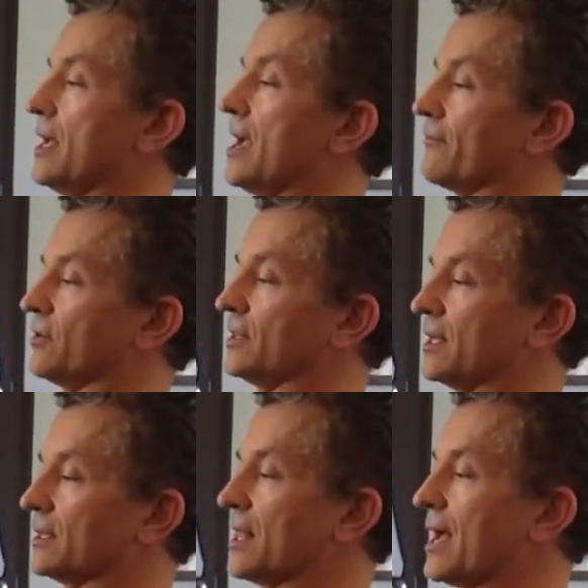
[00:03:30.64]

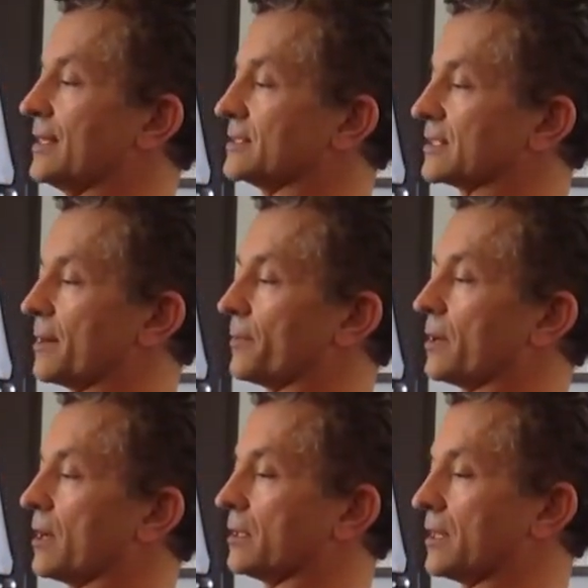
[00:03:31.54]
everything lines up
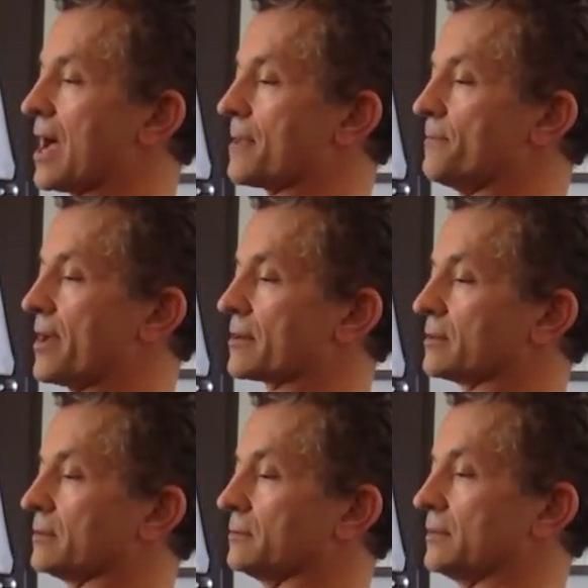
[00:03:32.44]
a lot
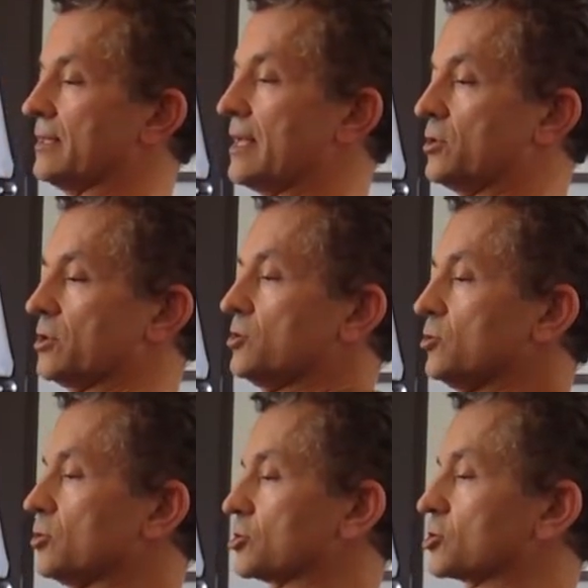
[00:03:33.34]
better, and then you can do
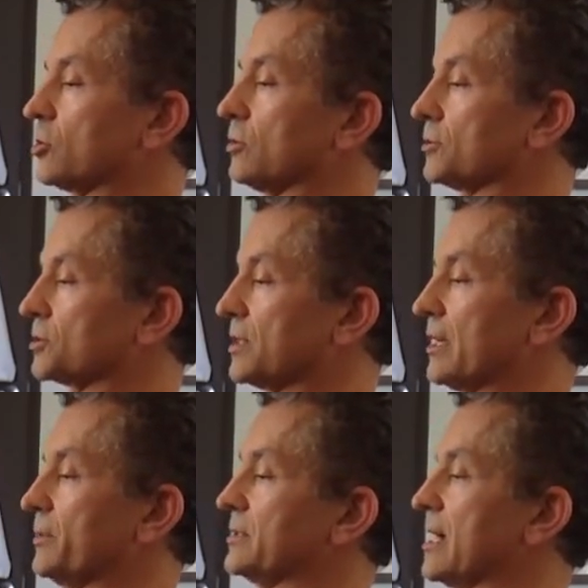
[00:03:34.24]
your shoulders
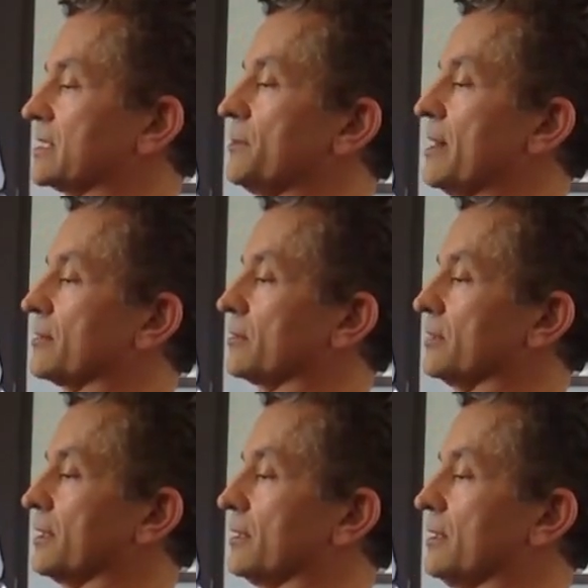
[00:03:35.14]
like we talked about
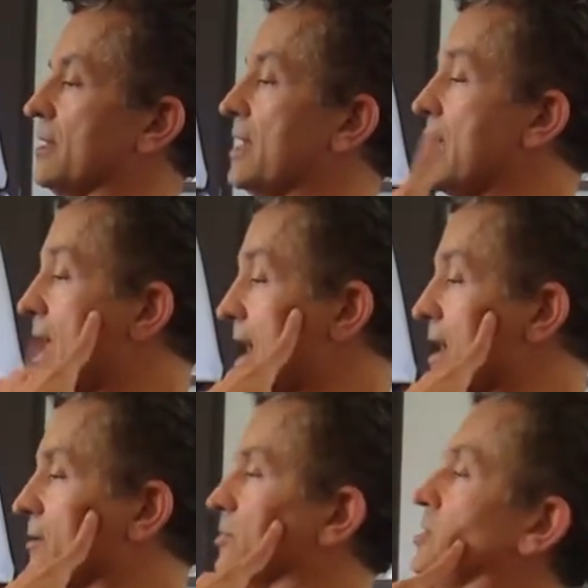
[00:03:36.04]
earlier,
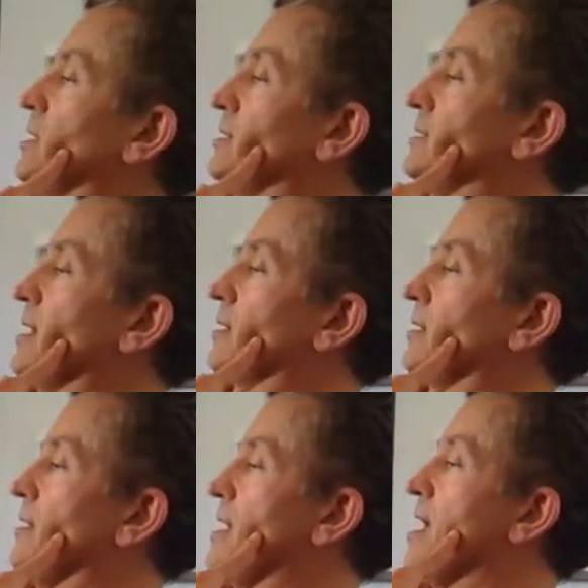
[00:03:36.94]
and your chin tuck.
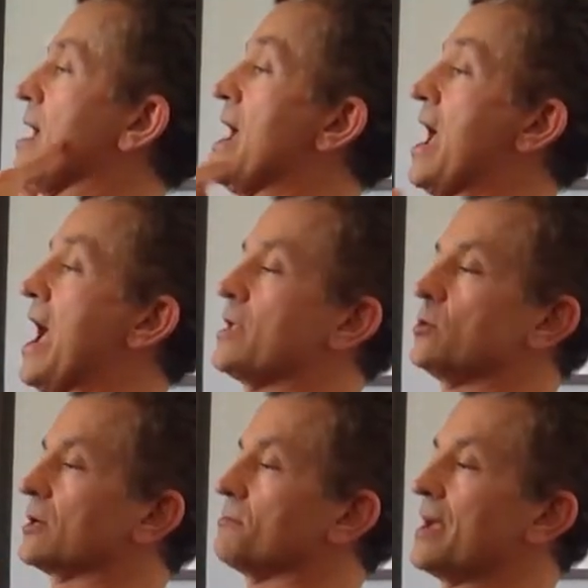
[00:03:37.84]
And
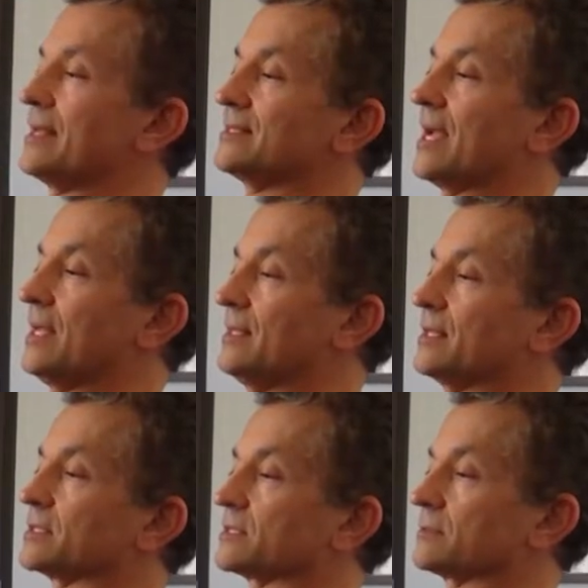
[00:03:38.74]
you can maintain
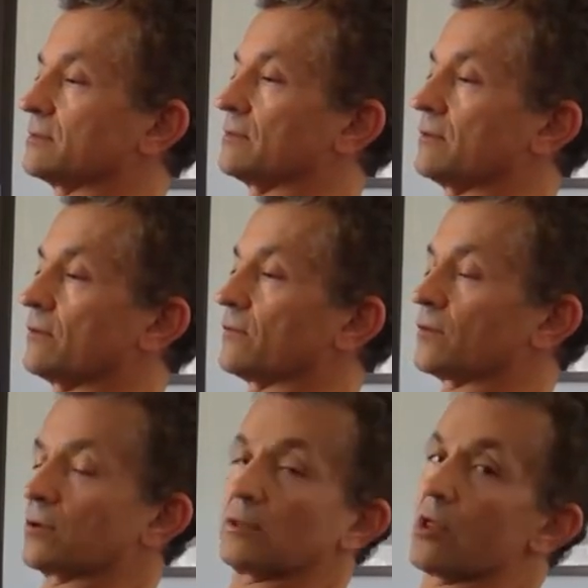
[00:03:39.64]
this
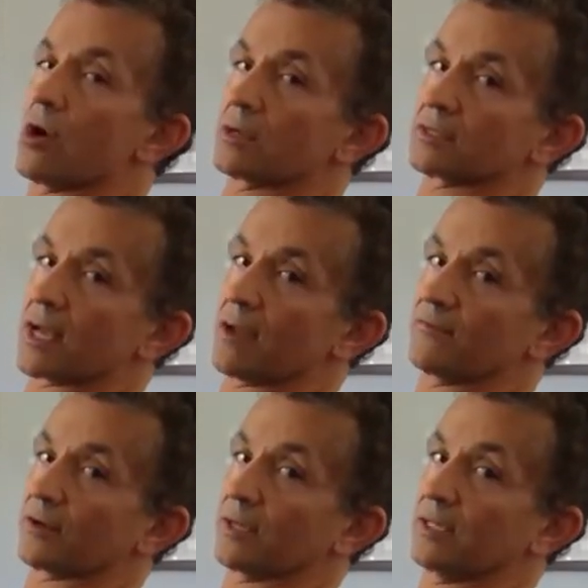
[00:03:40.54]
for a long time
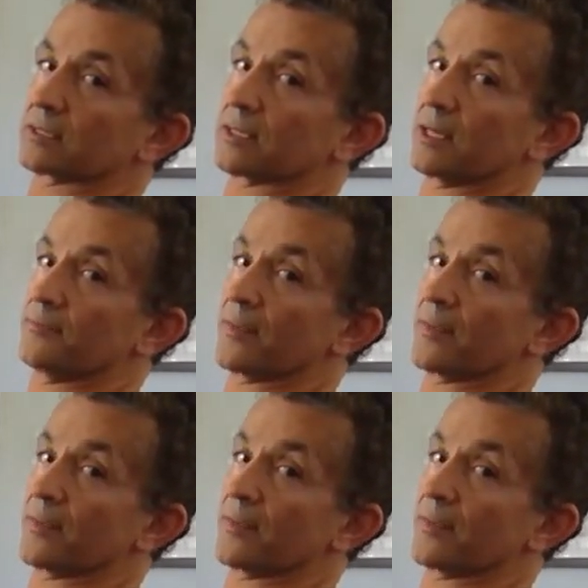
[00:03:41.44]
very easily.